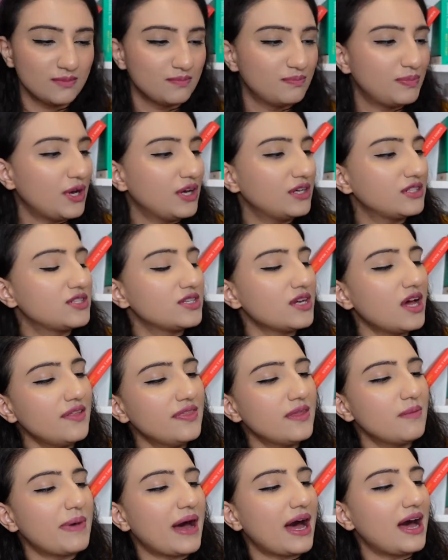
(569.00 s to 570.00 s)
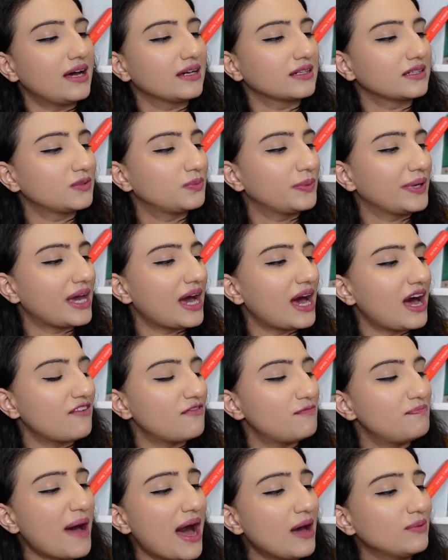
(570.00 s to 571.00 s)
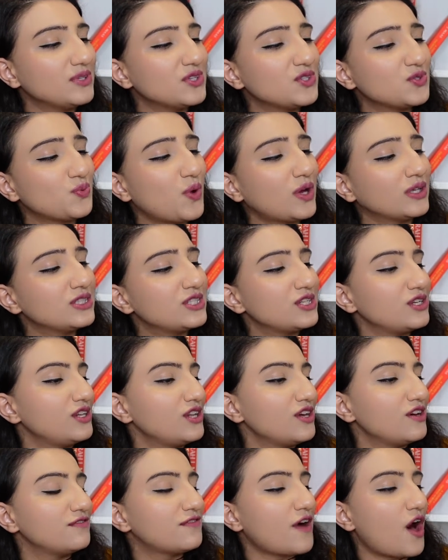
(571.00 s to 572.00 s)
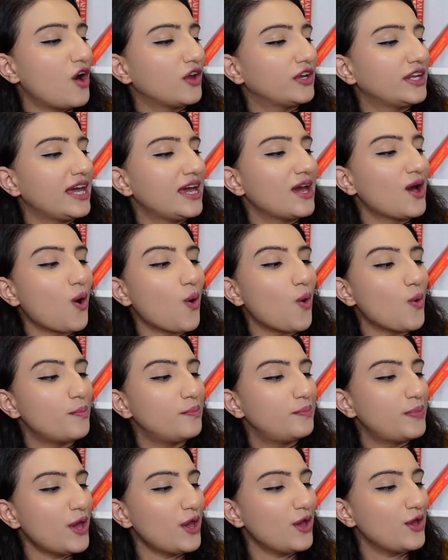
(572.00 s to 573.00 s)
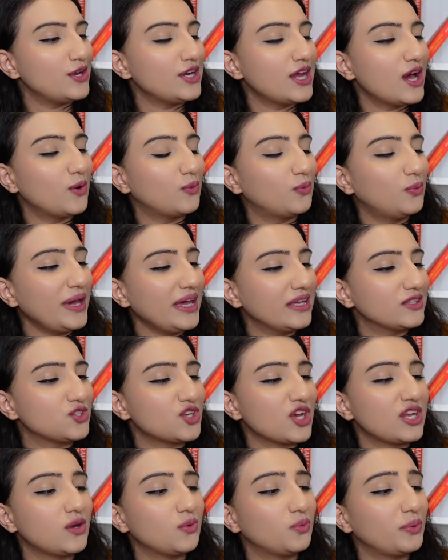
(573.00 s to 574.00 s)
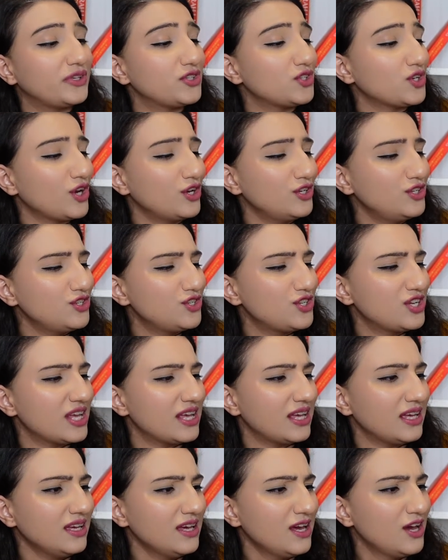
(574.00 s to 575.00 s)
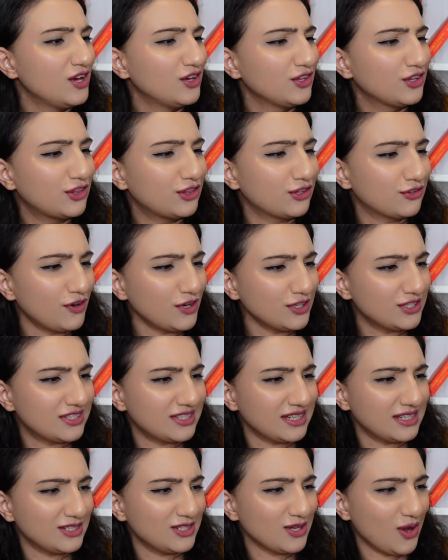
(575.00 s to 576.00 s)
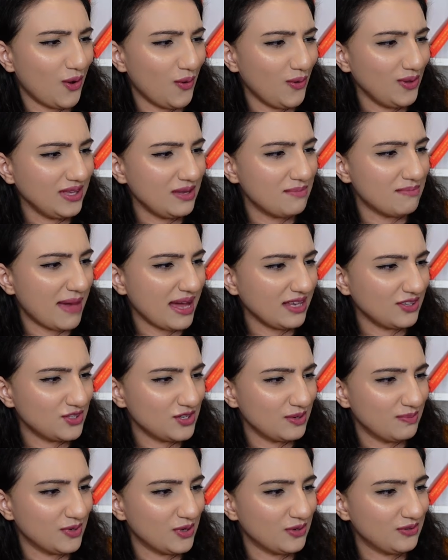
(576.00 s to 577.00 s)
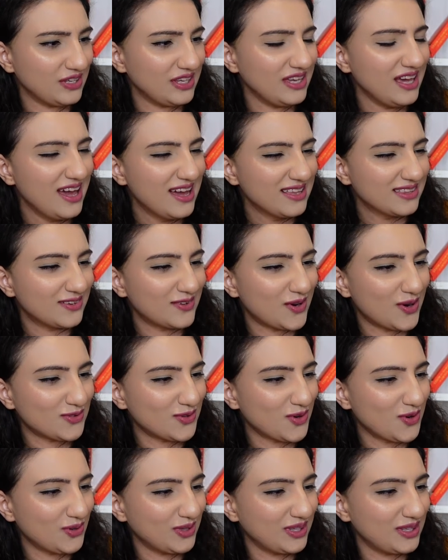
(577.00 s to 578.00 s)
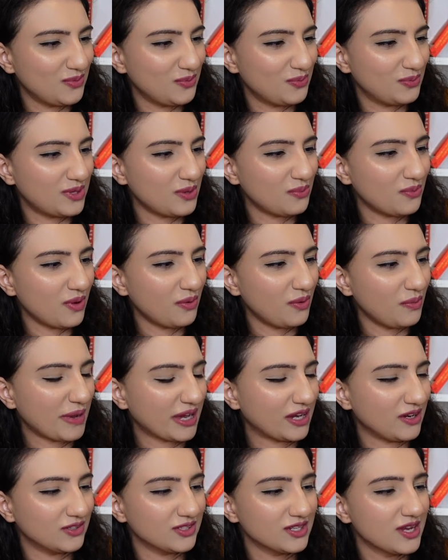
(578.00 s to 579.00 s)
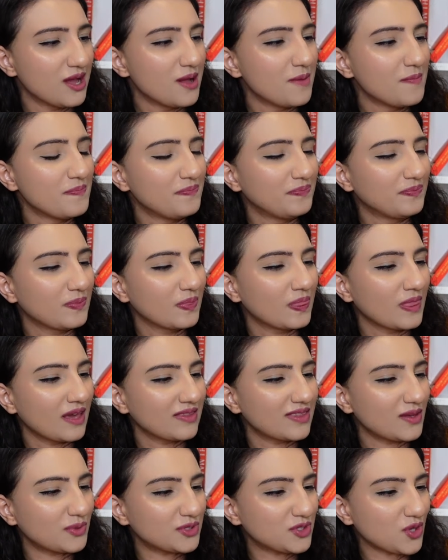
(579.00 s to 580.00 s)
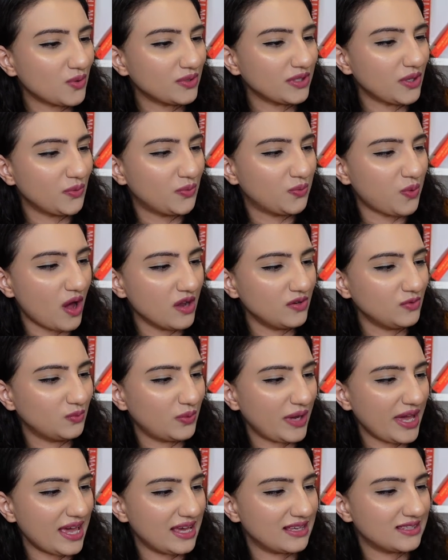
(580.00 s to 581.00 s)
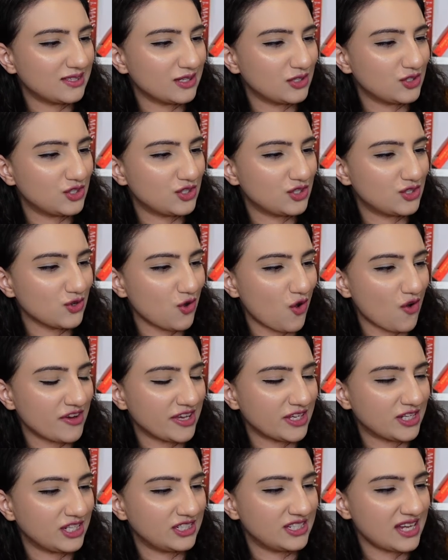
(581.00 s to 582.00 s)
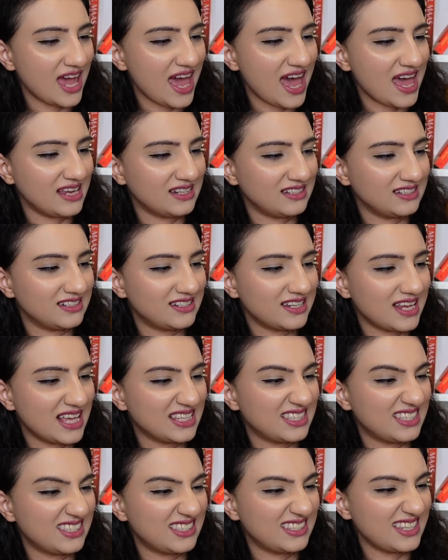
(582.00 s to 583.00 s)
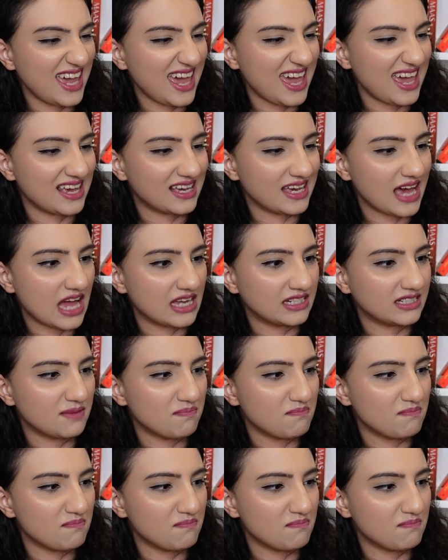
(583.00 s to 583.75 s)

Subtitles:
But on the back, we have bound as one to love, honour or burn, a witch and a witch hunter thrust into holy matrimony. There are only, oh my god, there was only one way such a story could end, a stake and a